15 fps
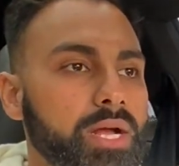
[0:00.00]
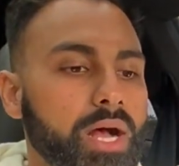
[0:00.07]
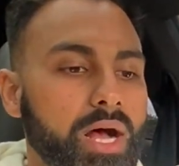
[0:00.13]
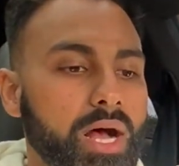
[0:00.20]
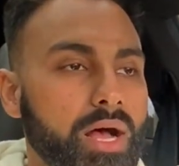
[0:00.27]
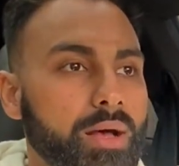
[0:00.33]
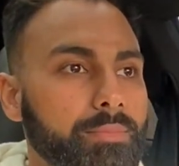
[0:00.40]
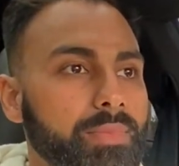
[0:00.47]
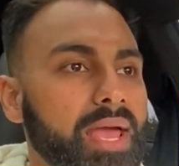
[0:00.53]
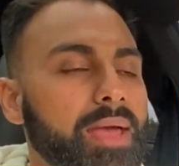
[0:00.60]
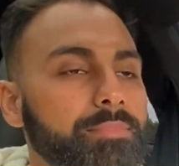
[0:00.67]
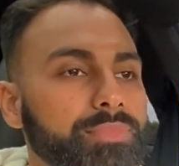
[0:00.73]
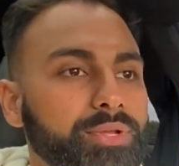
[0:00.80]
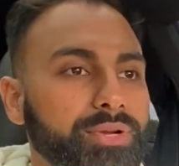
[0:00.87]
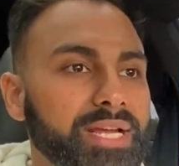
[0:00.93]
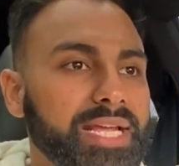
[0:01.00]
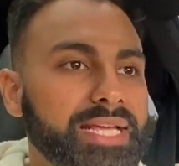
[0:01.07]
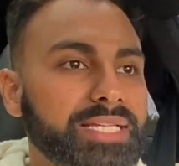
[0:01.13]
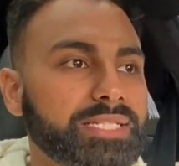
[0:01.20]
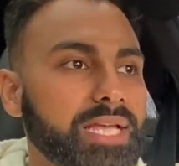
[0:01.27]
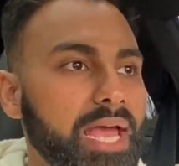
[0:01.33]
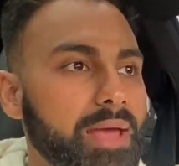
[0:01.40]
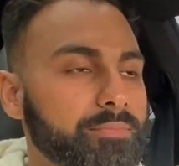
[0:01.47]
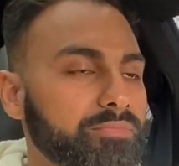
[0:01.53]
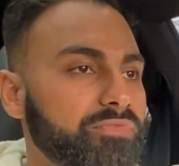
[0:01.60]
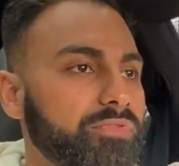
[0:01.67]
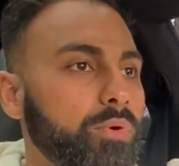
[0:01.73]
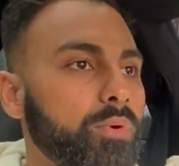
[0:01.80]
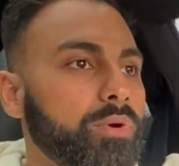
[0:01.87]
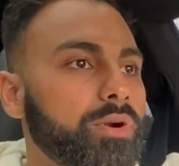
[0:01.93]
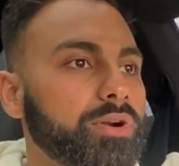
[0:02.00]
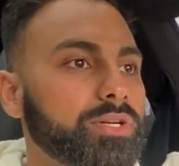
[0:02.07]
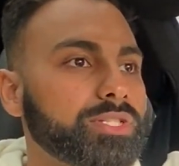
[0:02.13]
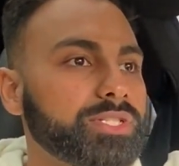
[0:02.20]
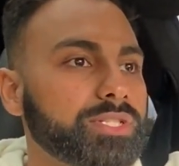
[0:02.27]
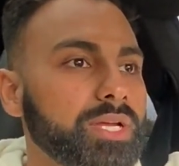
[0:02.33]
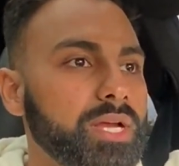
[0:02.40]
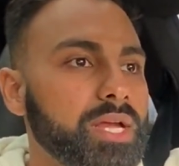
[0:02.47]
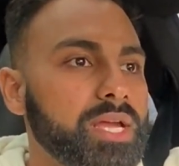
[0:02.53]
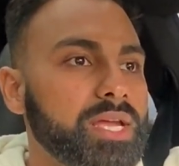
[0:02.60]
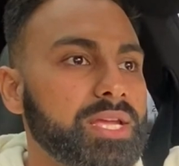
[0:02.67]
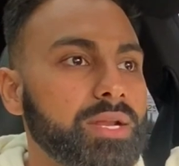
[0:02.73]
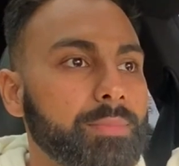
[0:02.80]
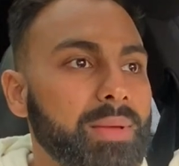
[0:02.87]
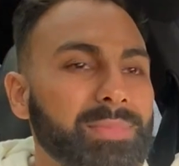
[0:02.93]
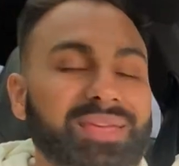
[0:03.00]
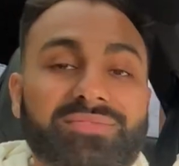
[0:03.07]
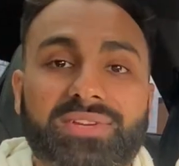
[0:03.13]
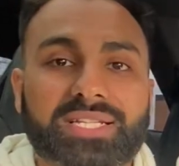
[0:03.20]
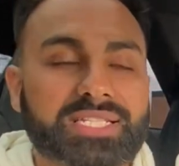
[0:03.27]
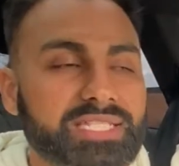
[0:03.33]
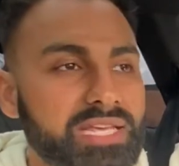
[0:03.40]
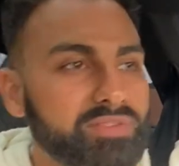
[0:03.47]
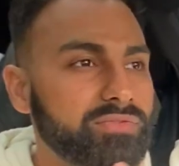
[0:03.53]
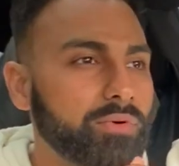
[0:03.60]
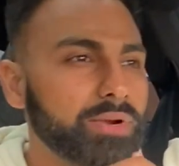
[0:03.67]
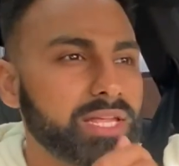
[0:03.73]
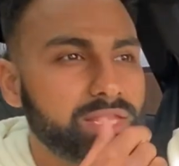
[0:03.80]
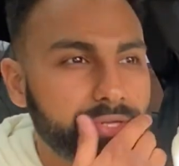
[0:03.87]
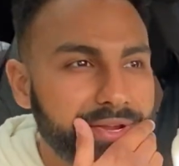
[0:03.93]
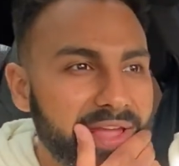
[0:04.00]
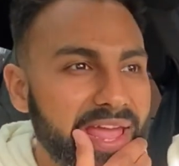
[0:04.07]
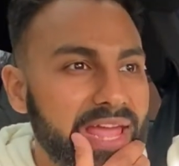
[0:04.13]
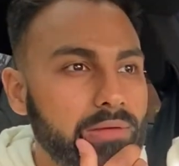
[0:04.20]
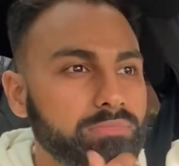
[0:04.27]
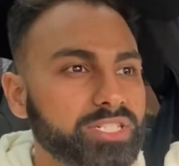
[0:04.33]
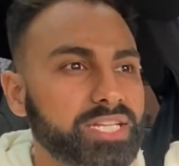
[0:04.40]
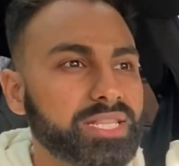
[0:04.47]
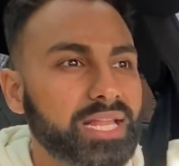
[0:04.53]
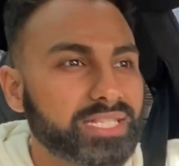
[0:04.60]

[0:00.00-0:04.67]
M3s, M4s, you know, maybe even a C43 AMG.